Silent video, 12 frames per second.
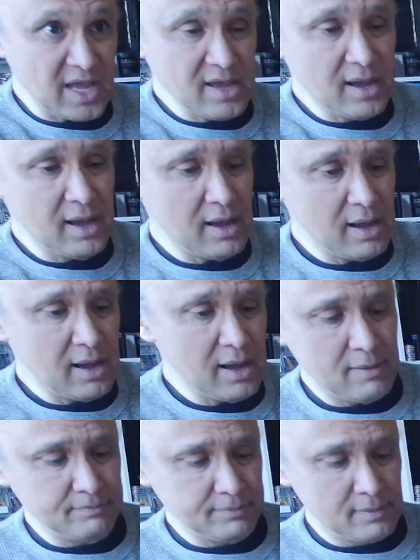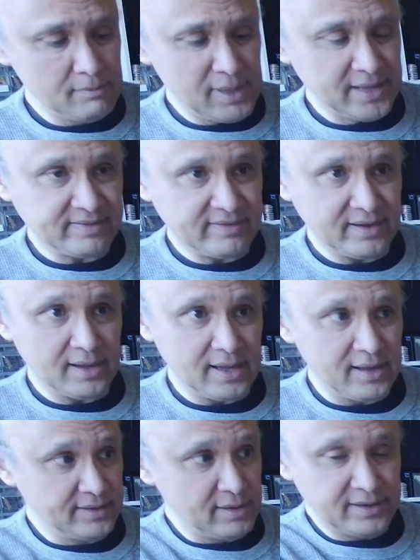But
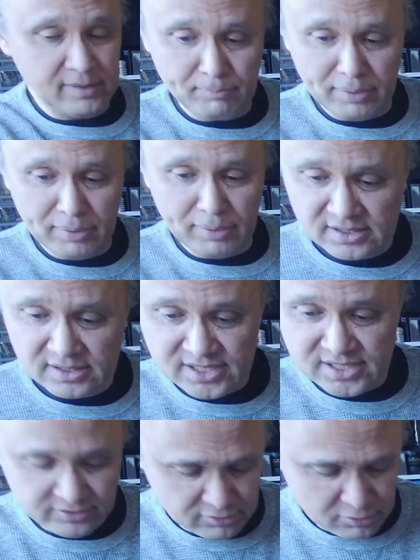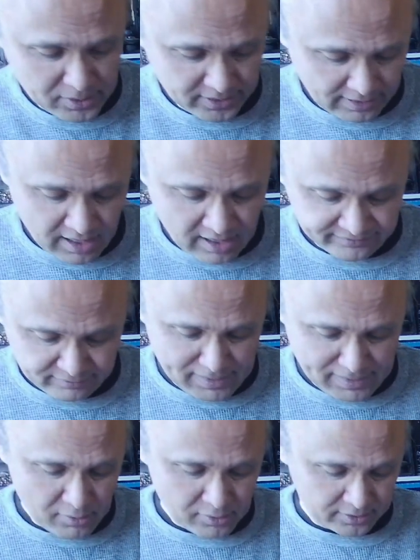the planars can do with half the
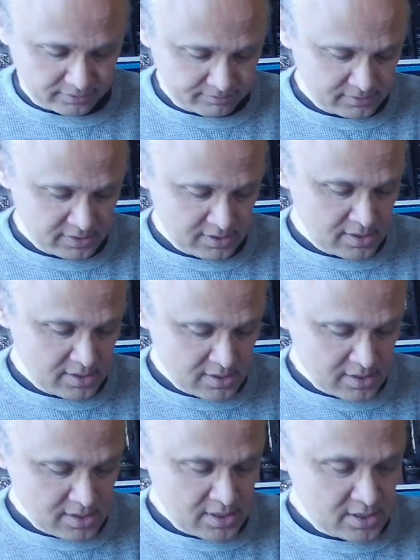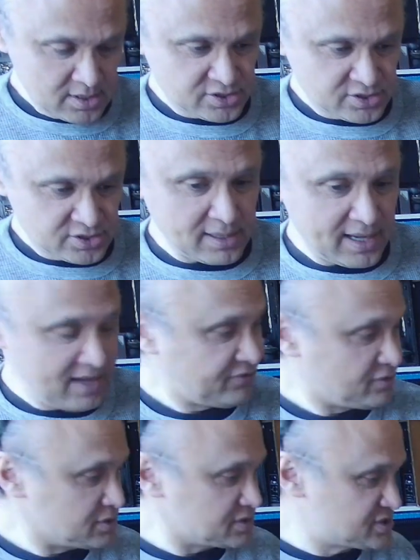power. So I have
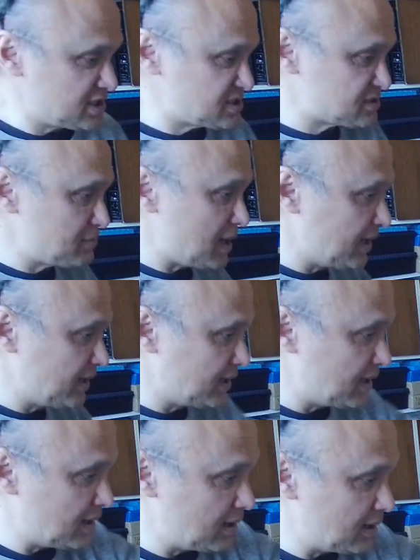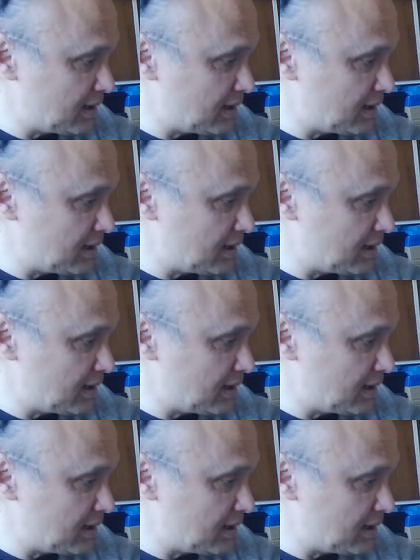to adjust my